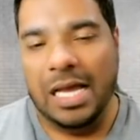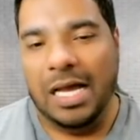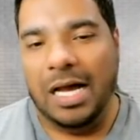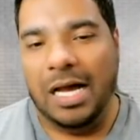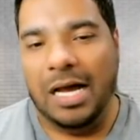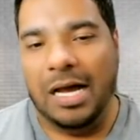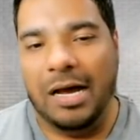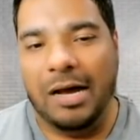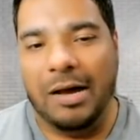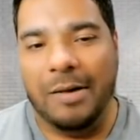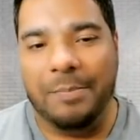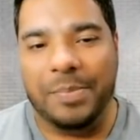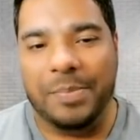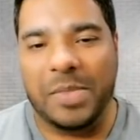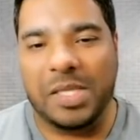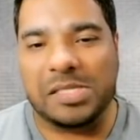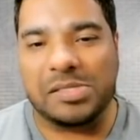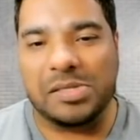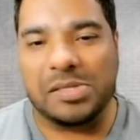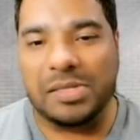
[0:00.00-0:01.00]
Um,
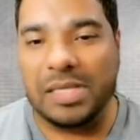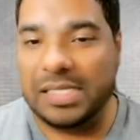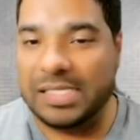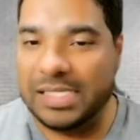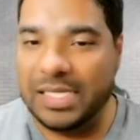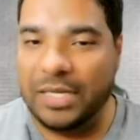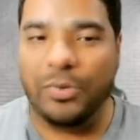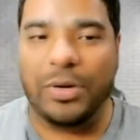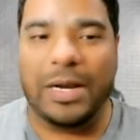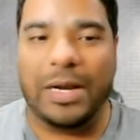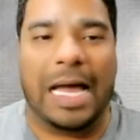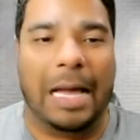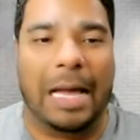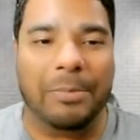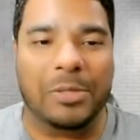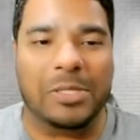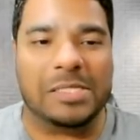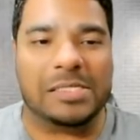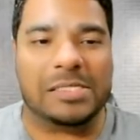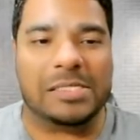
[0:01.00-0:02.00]
so let's see what
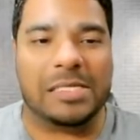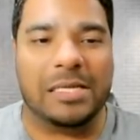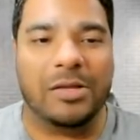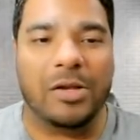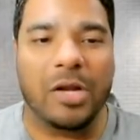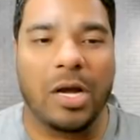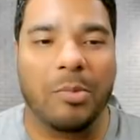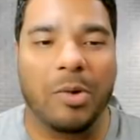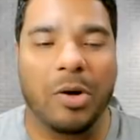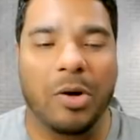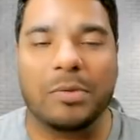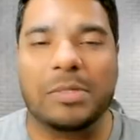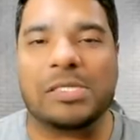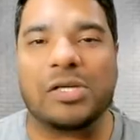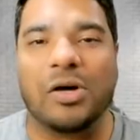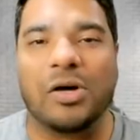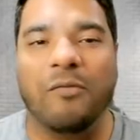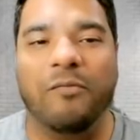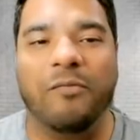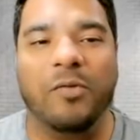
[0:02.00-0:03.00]
happens. You know, I'm always
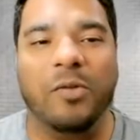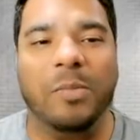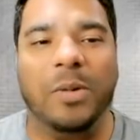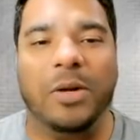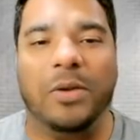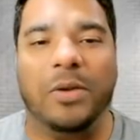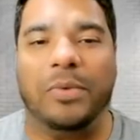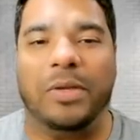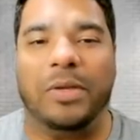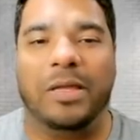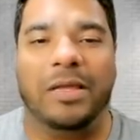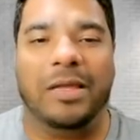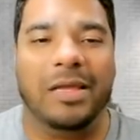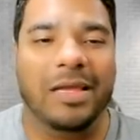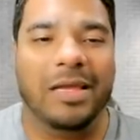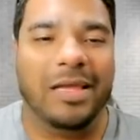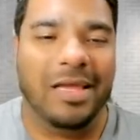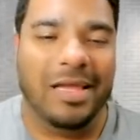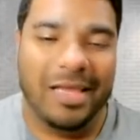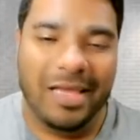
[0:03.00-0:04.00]
hopeful, but we
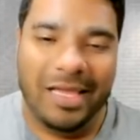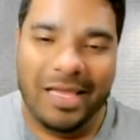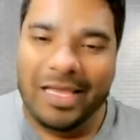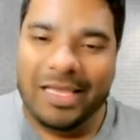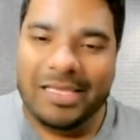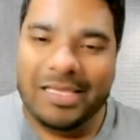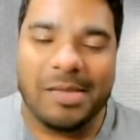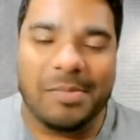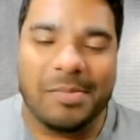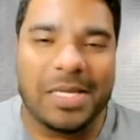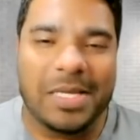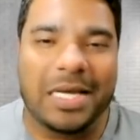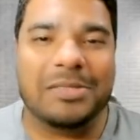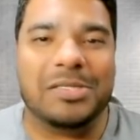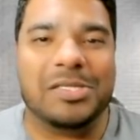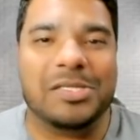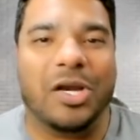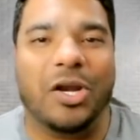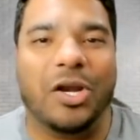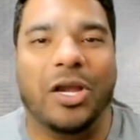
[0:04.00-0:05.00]

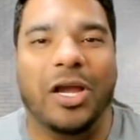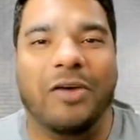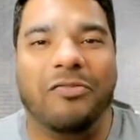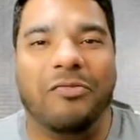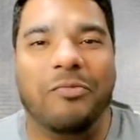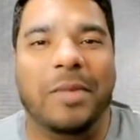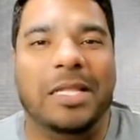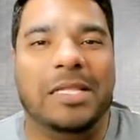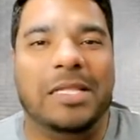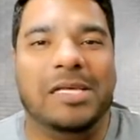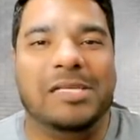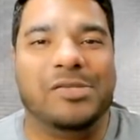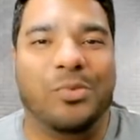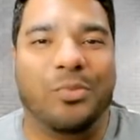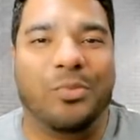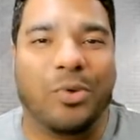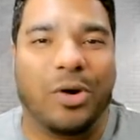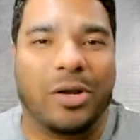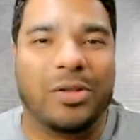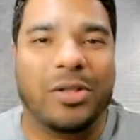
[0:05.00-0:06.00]
sometimes our government doesn't
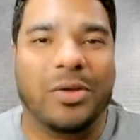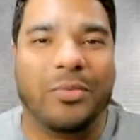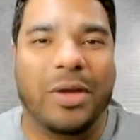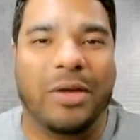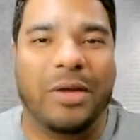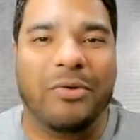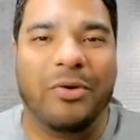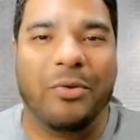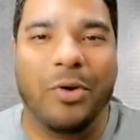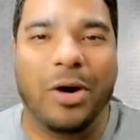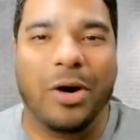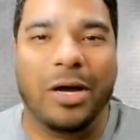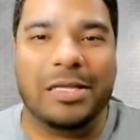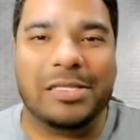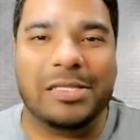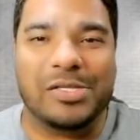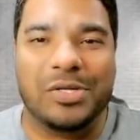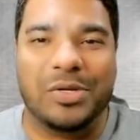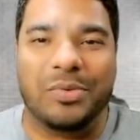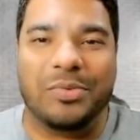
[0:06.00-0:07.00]
work the way we want
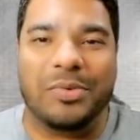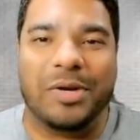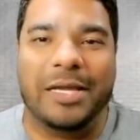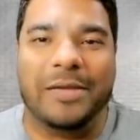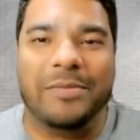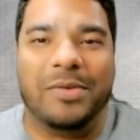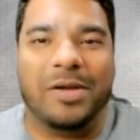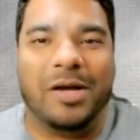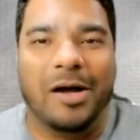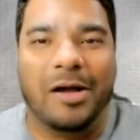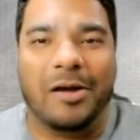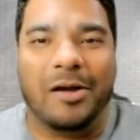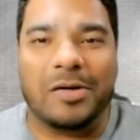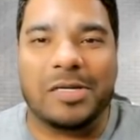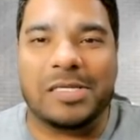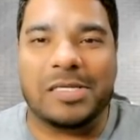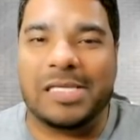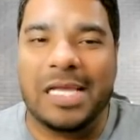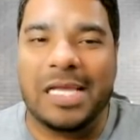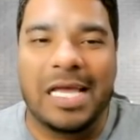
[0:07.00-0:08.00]
it to, right?
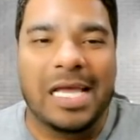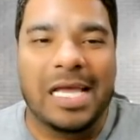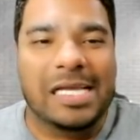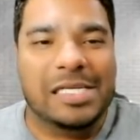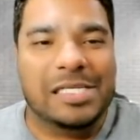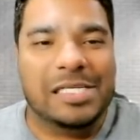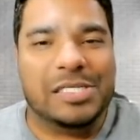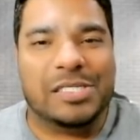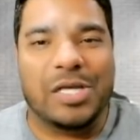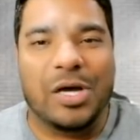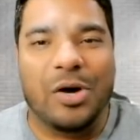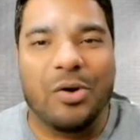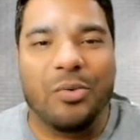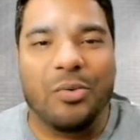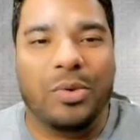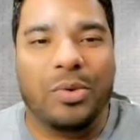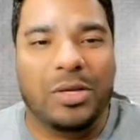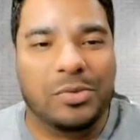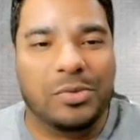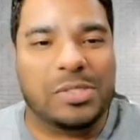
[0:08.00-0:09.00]
Congress. So
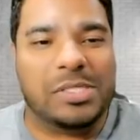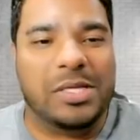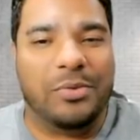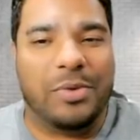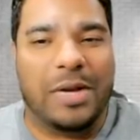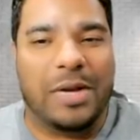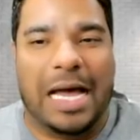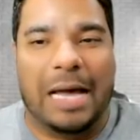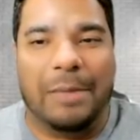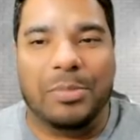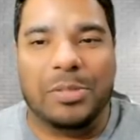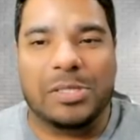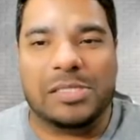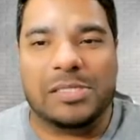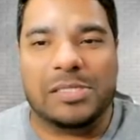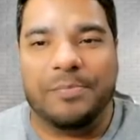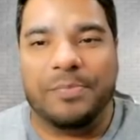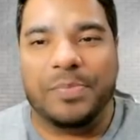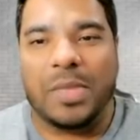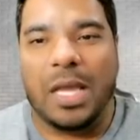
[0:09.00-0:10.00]
will see what
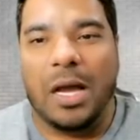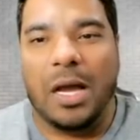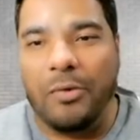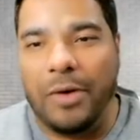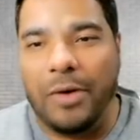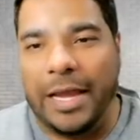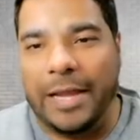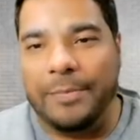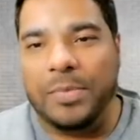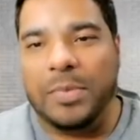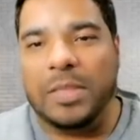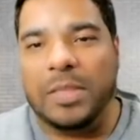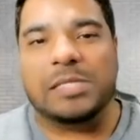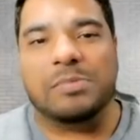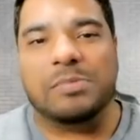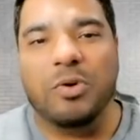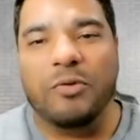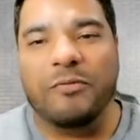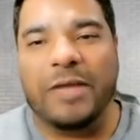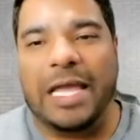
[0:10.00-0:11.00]
happens. All right, let's
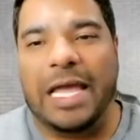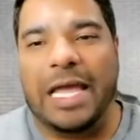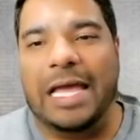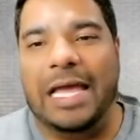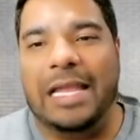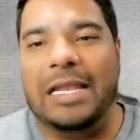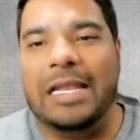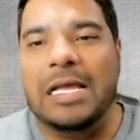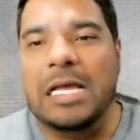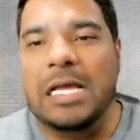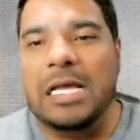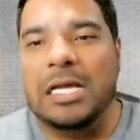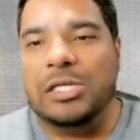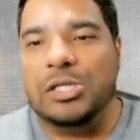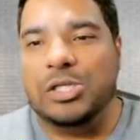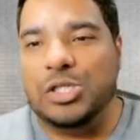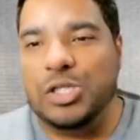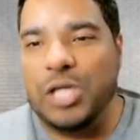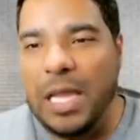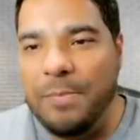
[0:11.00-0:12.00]
move ahead.
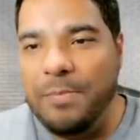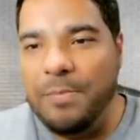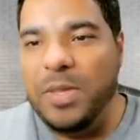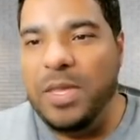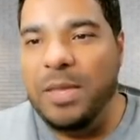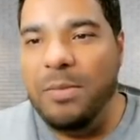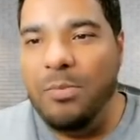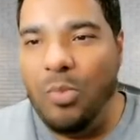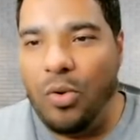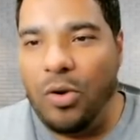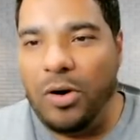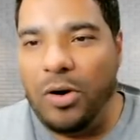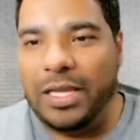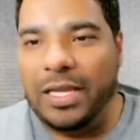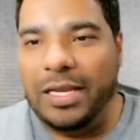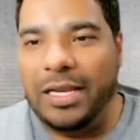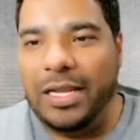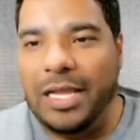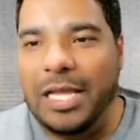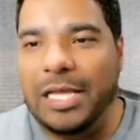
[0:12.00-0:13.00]
J P
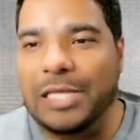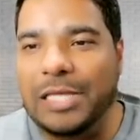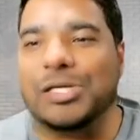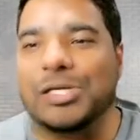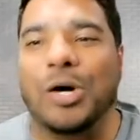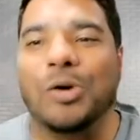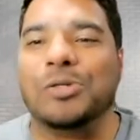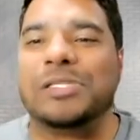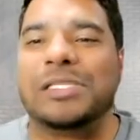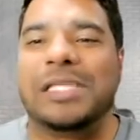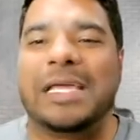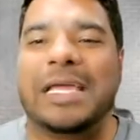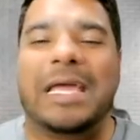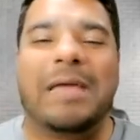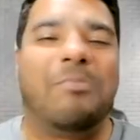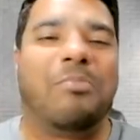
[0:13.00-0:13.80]
Morgan is hosting a